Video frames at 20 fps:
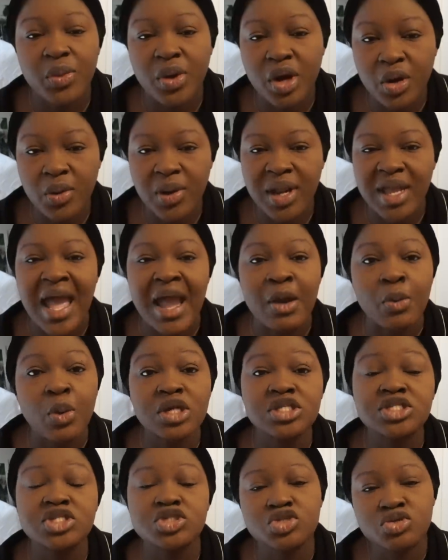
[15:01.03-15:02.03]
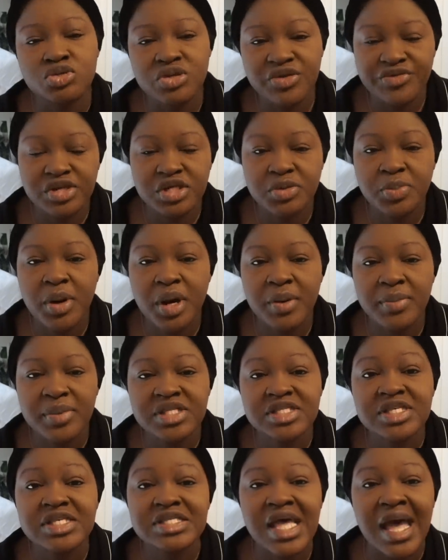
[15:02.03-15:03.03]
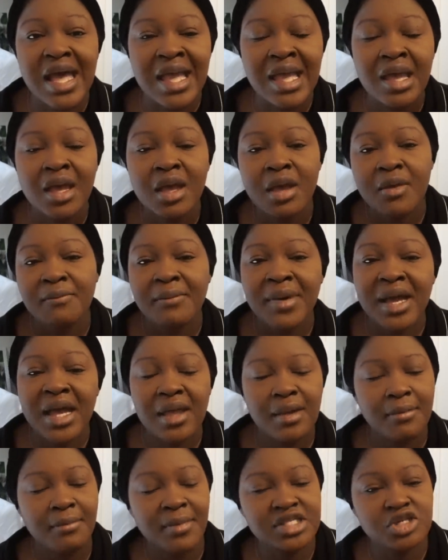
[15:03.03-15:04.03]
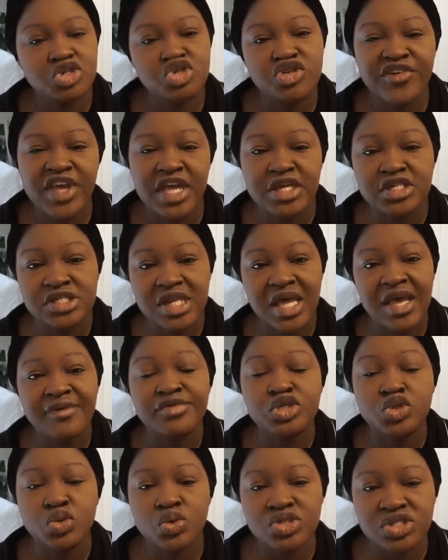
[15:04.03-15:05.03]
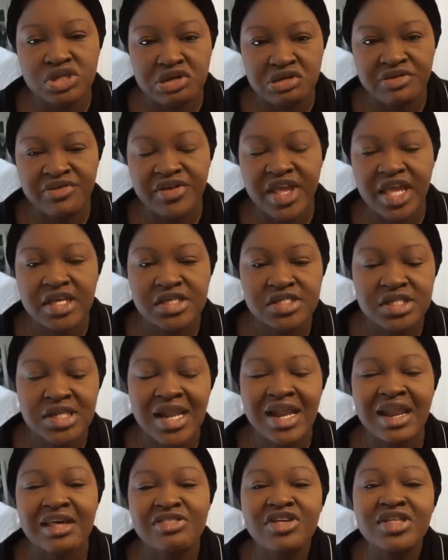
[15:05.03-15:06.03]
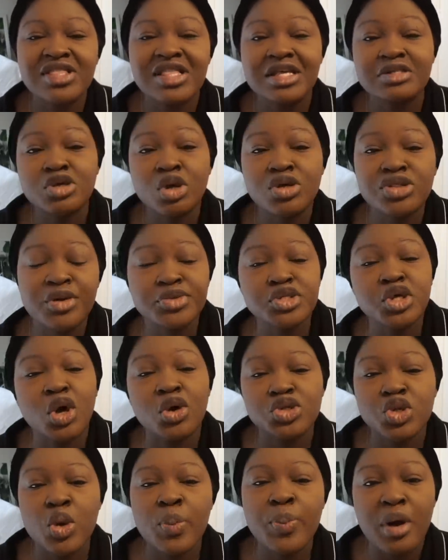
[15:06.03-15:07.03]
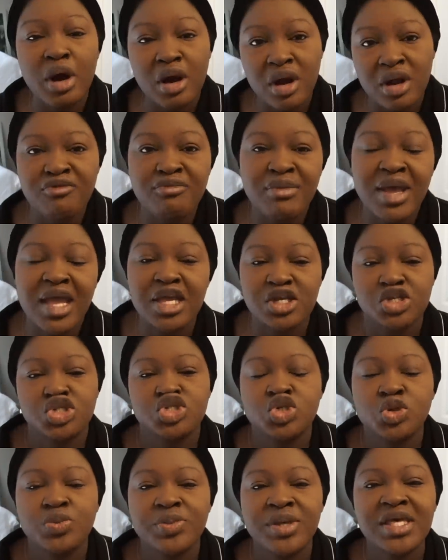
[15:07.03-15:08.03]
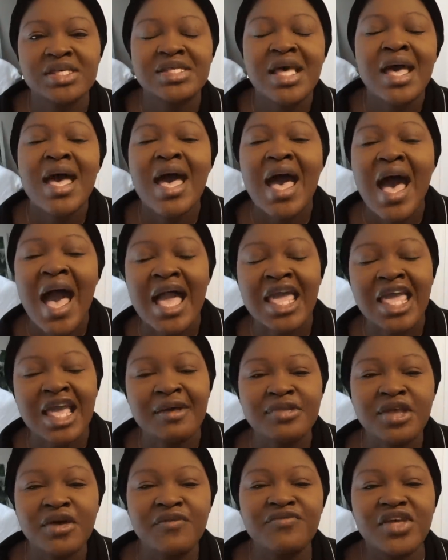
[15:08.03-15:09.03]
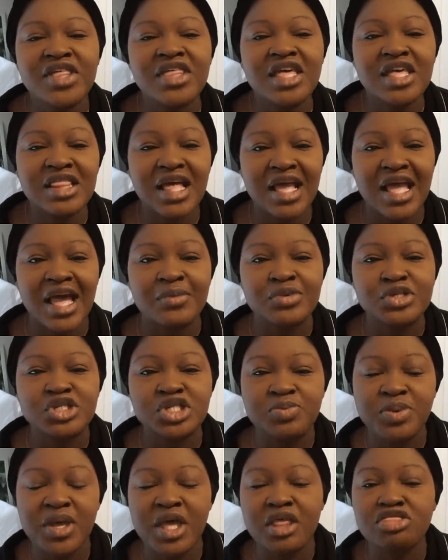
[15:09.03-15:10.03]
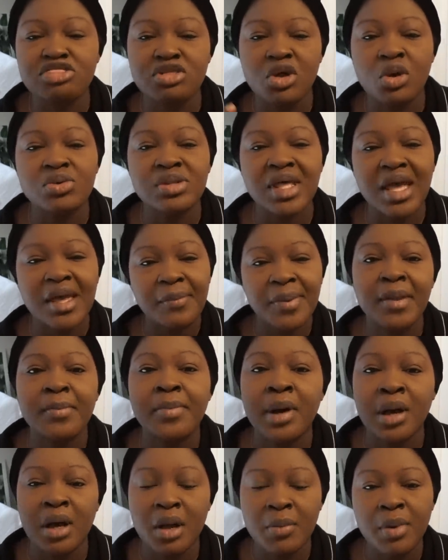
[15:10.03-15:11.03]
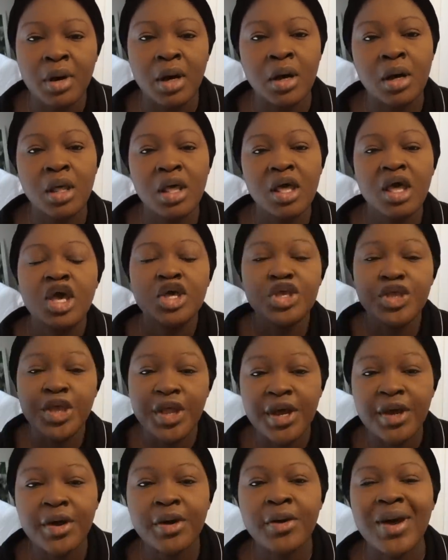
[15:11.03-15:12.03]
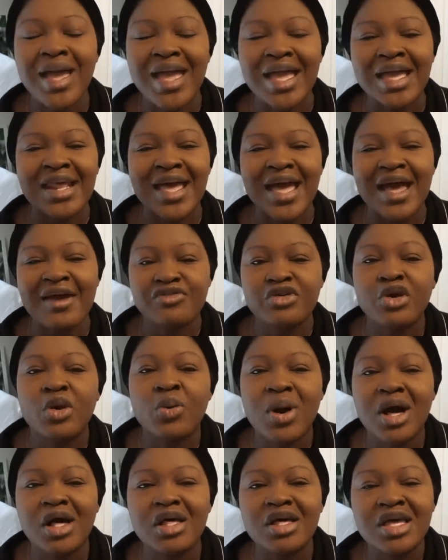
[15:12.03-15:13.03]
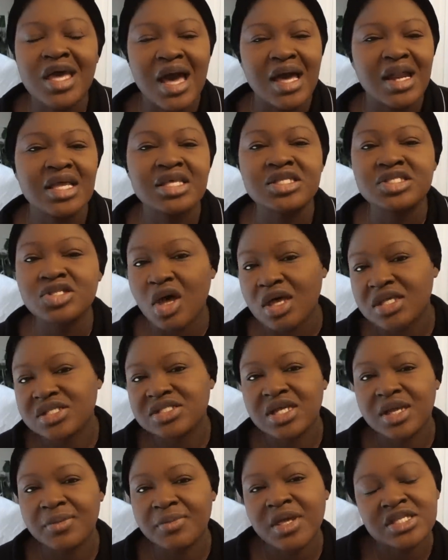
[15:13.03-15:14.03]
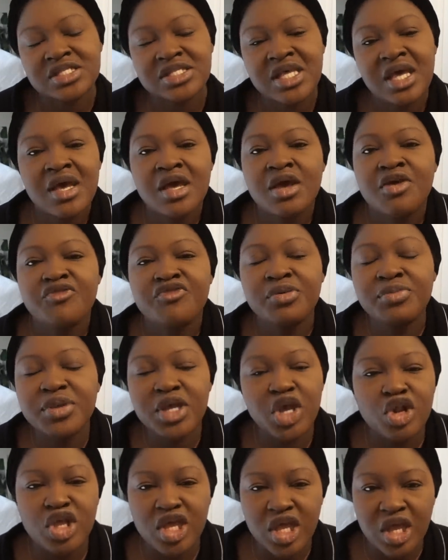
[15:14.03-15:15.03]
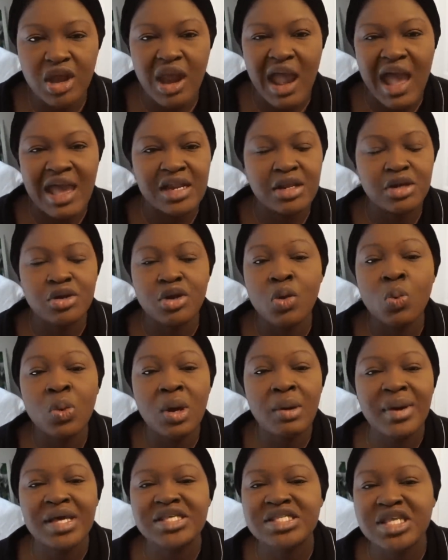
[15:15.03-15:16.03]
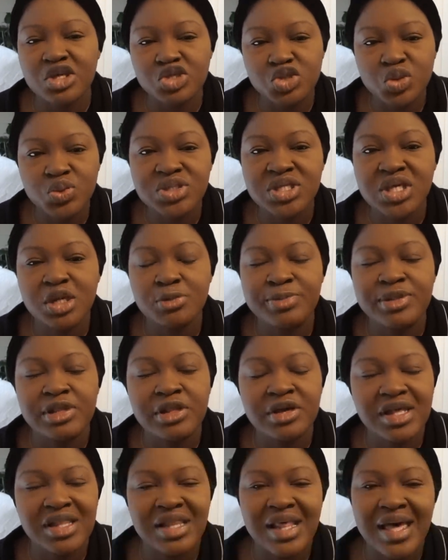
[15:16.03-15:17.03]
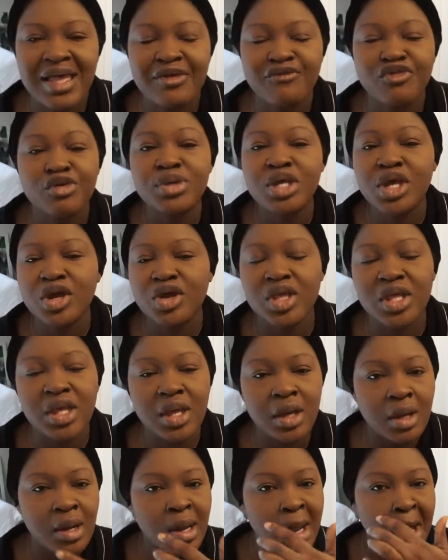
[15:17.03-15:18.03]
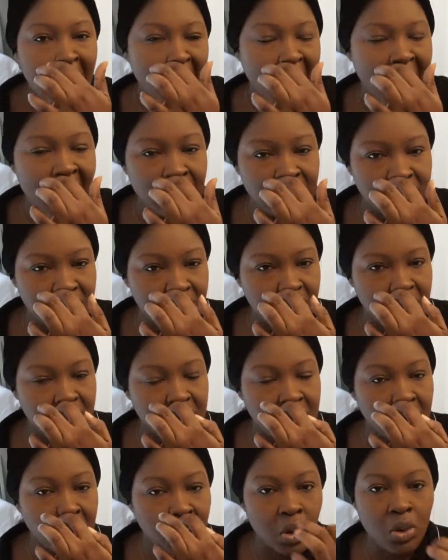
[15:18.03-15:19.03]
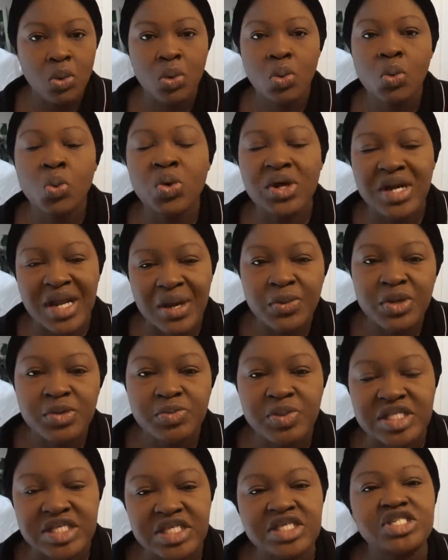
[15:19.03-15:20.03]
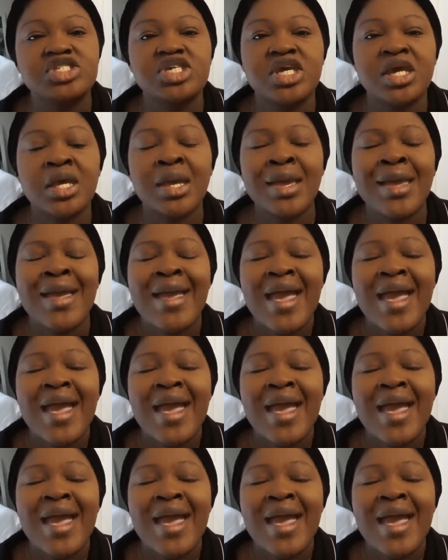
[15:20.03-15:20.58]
were great. I worked in two different departments because my certification, I have a dual certification. And I think that was also part of my issue because I kept on feeling like I was just being thrown like a ping pong ball, you know? And after a while, it got exhausting because from year to year, I didn't know what my schedule was going to look like. From year to year, I didn't know what I would be teaching.